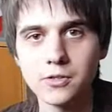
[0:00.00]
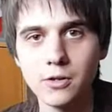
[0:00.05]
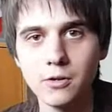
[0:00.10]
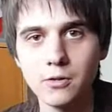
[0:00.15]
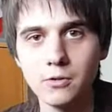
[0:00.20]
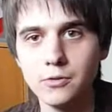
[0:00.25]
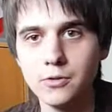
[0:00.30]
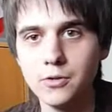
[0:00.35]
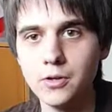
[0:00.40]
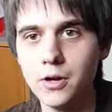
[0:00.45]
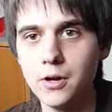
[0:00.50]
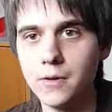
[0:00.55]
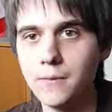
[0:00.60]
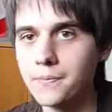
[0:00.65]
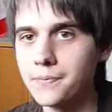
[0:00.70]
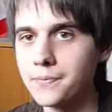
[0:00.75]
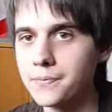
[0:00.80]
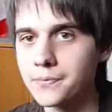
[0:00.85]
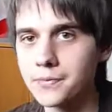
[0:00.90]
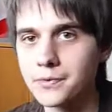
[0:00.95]
sold
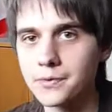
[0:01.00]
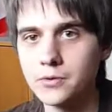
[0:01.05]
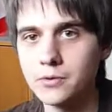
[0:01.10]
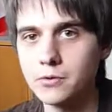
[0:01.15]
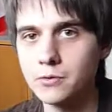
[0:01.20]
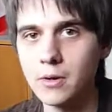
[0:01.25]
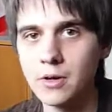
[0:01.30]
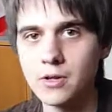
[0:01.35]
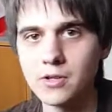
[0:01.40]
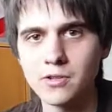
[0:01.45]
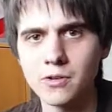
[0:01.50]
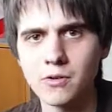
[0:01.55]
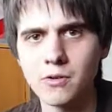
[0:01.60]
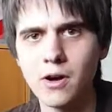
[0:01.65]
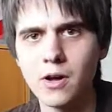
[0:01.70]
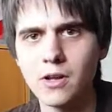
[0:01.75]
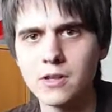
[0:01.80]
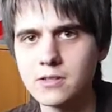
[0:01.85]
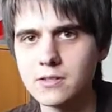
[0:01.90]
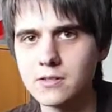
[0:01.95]
too much
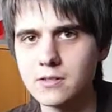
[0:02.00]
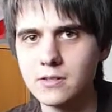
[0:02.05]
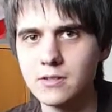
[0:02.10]
across,